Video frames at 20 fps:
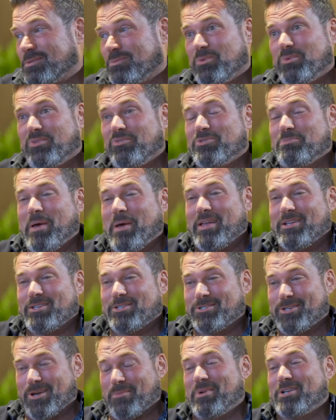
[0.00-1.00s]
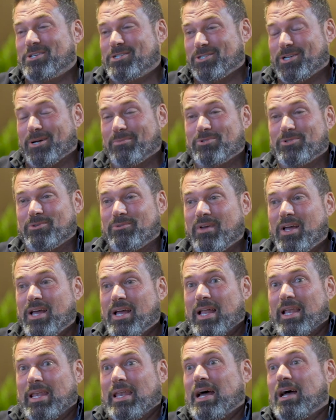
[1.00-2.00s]
I mean, we've spent so much time sort
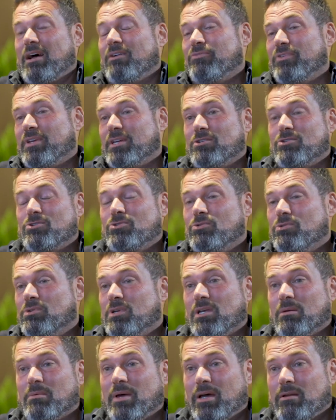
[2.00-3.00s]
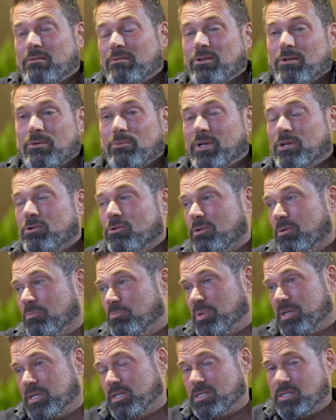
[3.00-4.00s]
of laughing and talking about, you know, we call it
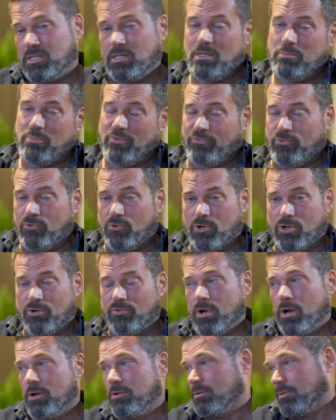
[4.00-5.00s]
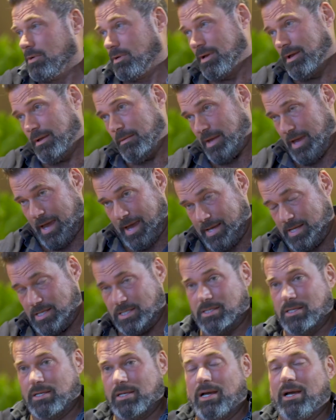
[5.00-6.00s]
BC before Corona and
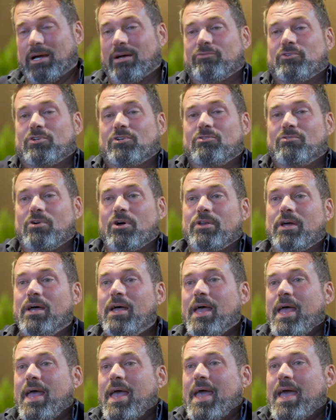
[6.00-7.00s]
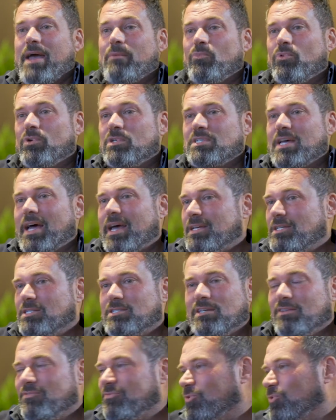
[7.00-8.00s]
AC after Corona, and what does
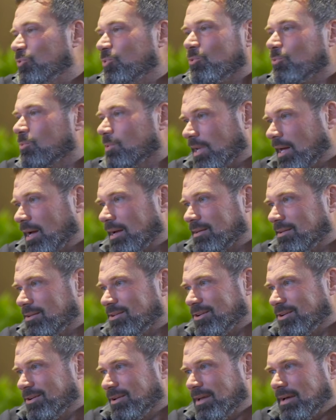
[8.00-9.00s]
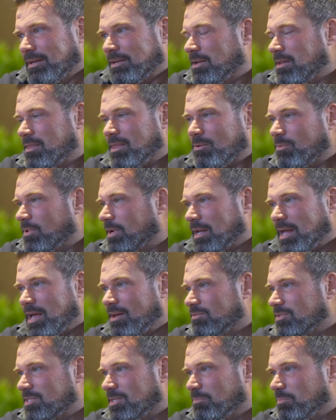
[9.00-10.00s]
AC food look like? You know, I don't think we're going to
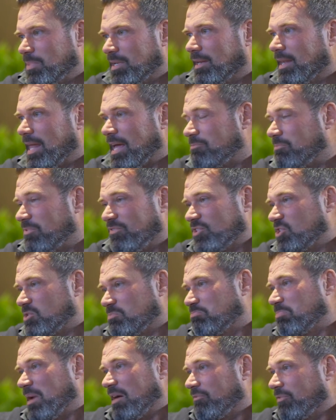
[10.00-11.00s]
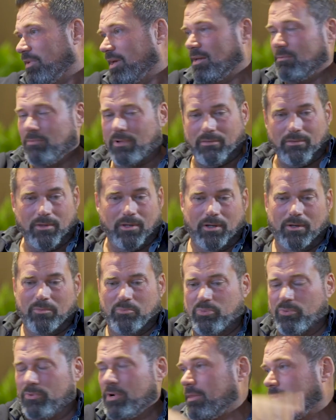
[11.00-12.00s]
have some big lavish buffet with you know
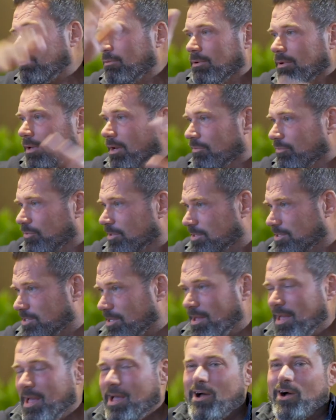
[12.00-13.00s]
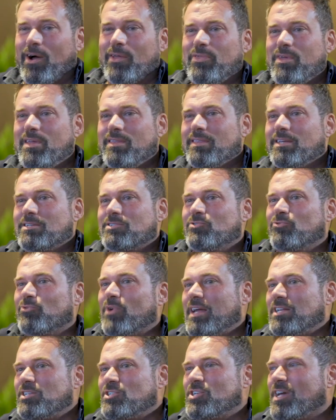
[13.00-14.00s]
breath all over it. So I think there's
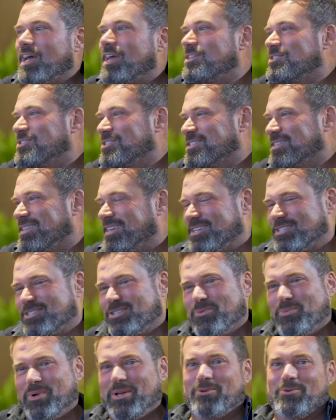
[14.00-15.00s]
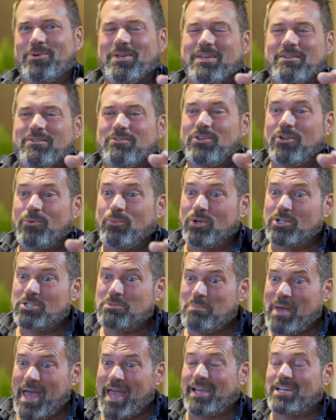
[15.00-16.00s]
great changes there. So we're looking at you know what does
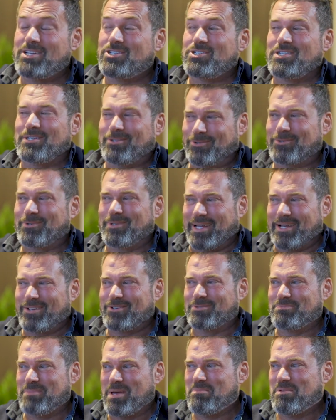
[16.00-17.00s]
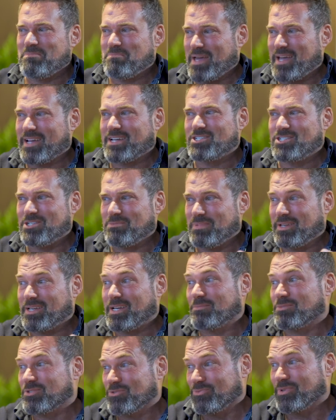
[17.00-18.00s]
packaging look like? Because maybe packaging
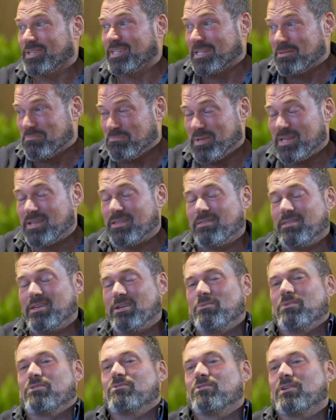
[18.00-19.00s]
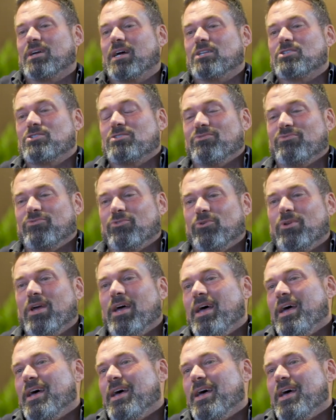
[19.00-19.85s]
becomes a really big thing with regards to food.